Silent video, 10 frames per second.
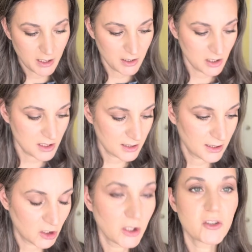and then it's
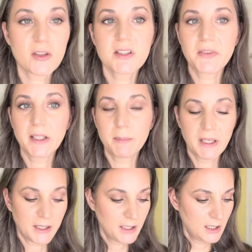literally just fill them in.